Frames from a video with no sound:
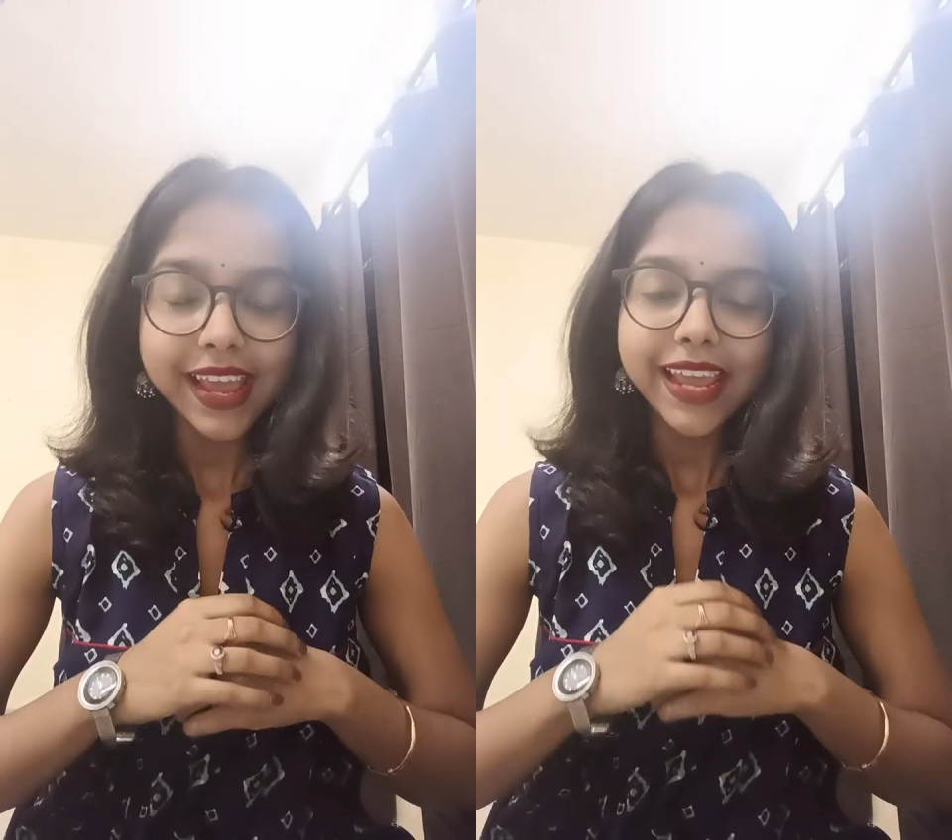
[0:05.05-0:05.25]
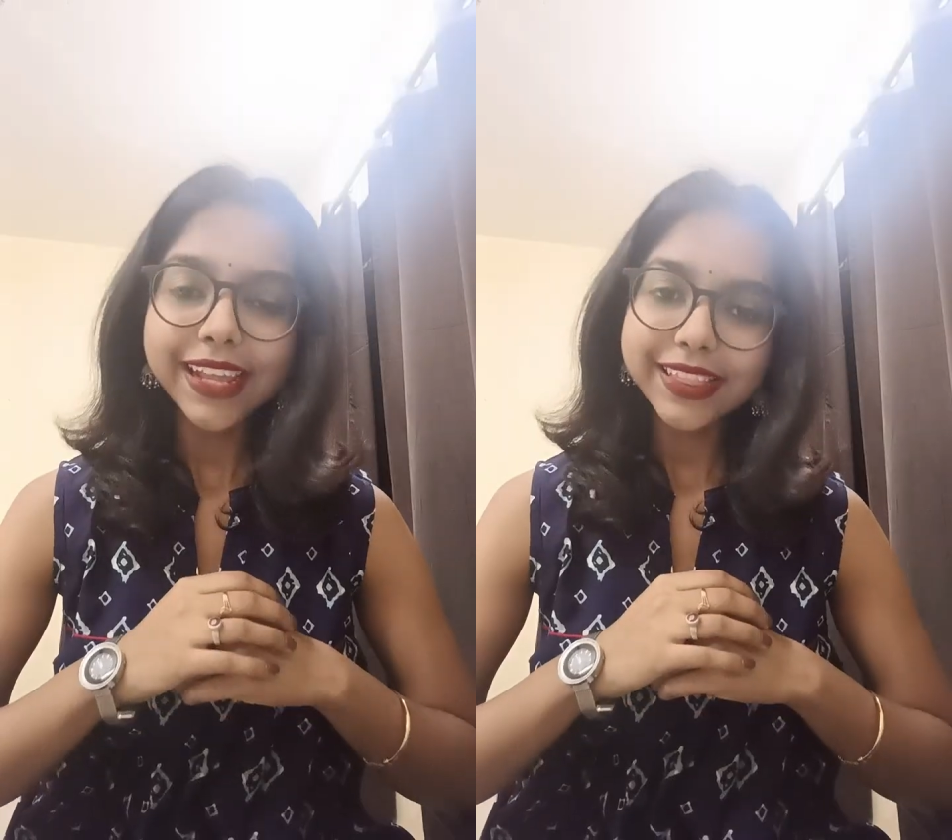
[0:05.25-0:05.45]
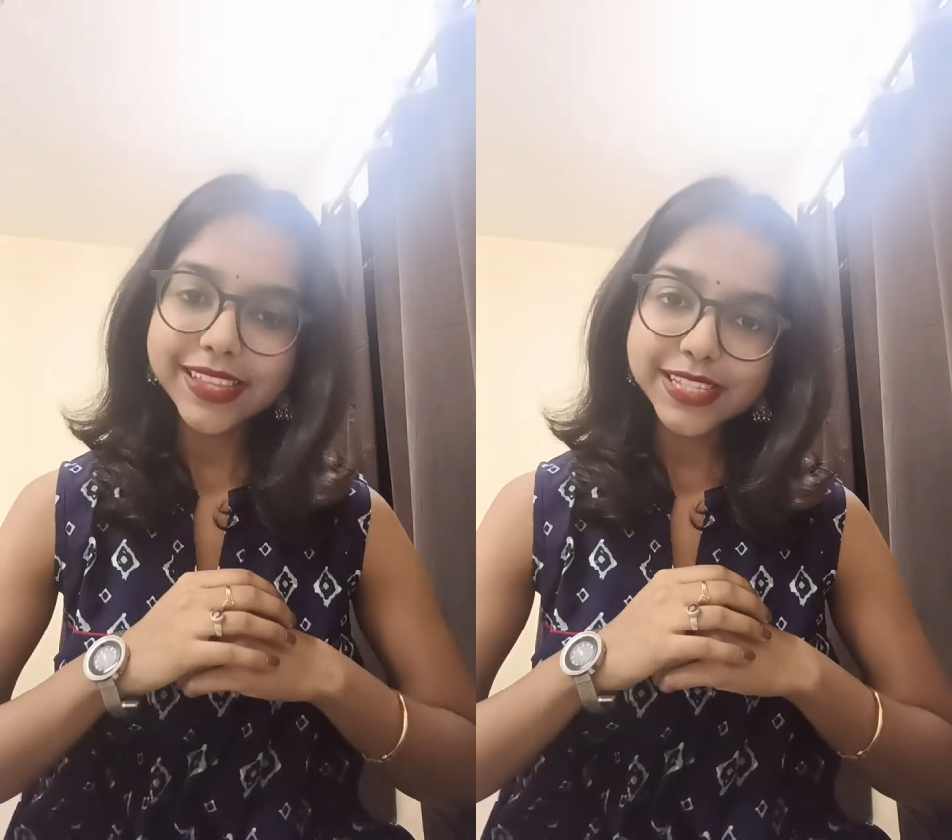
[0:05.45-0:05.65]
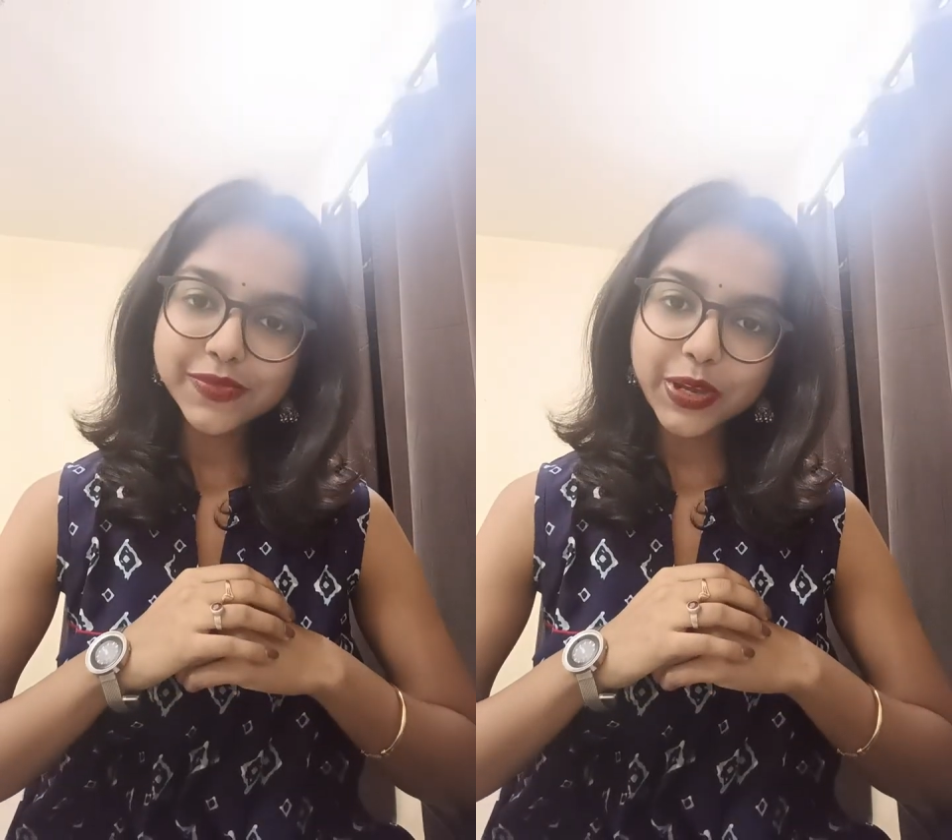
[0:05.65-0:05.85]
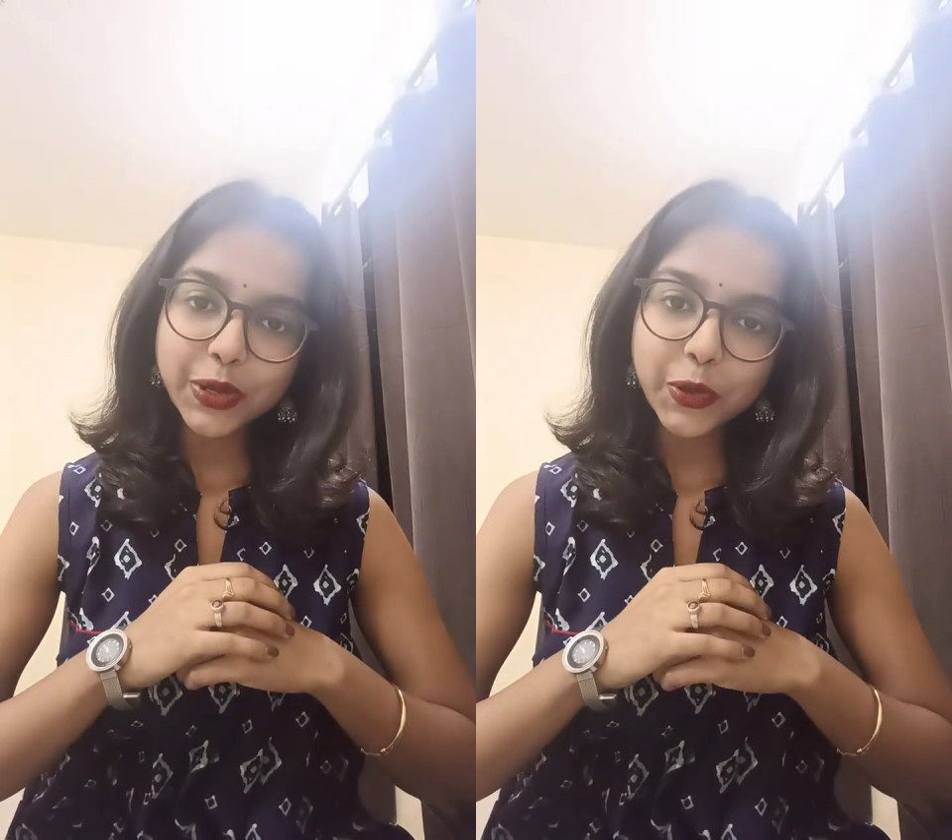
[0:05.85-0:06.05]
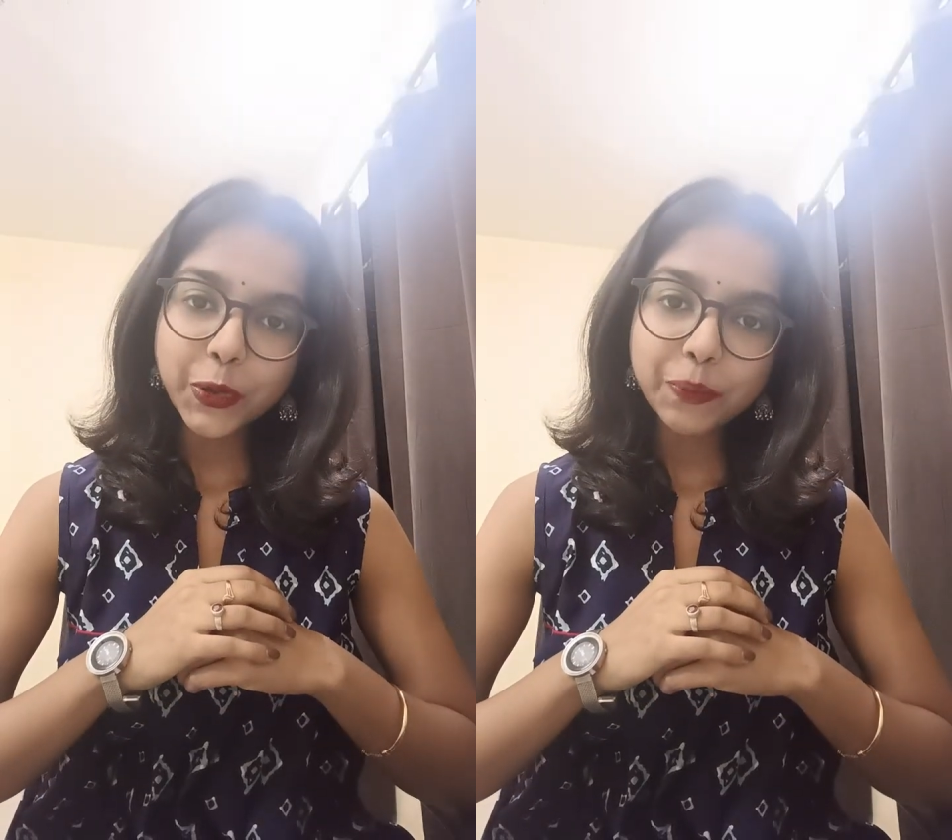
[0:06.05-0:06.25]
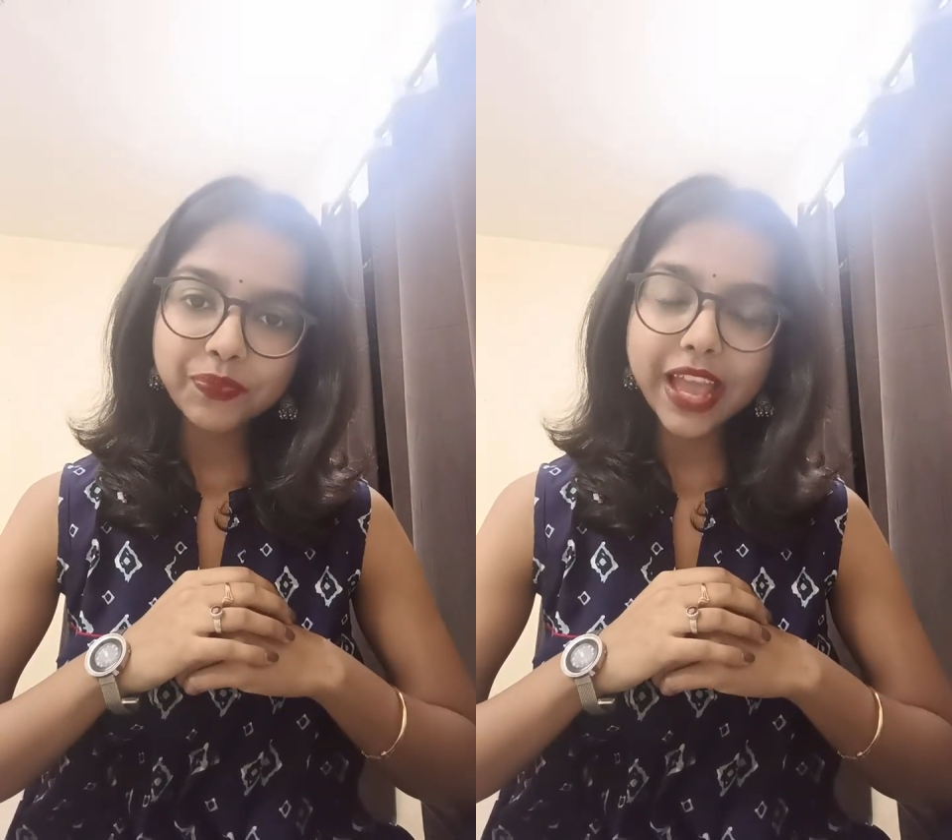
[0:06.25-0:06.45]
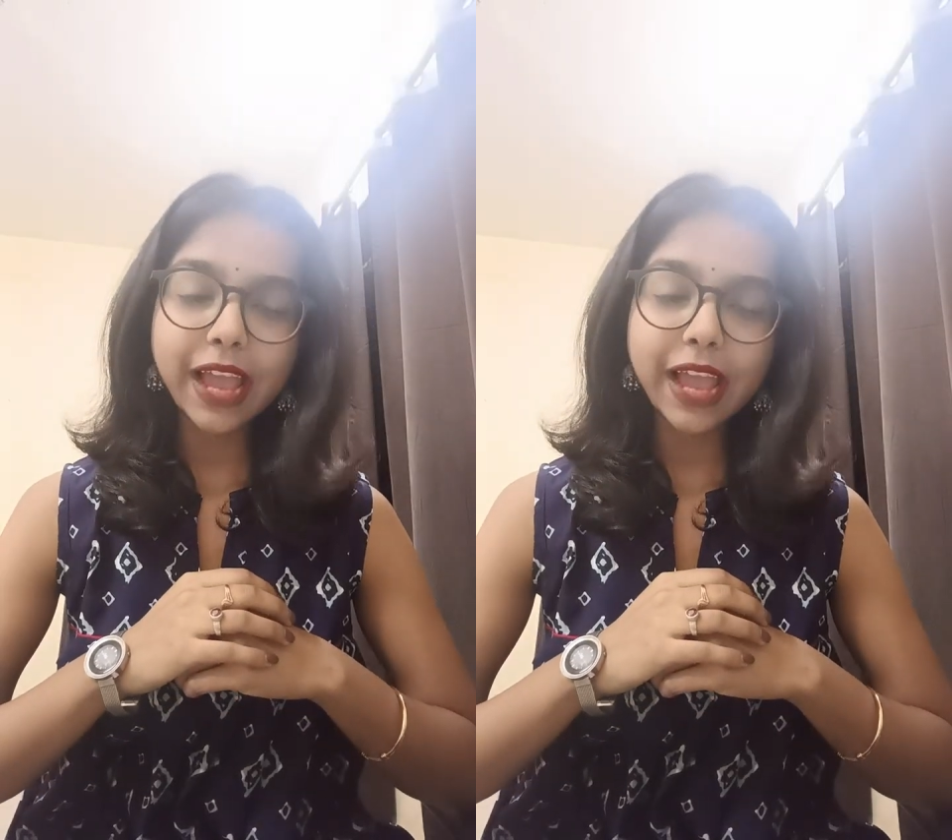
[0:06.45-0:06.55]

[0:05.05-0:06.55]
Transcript: In this video, I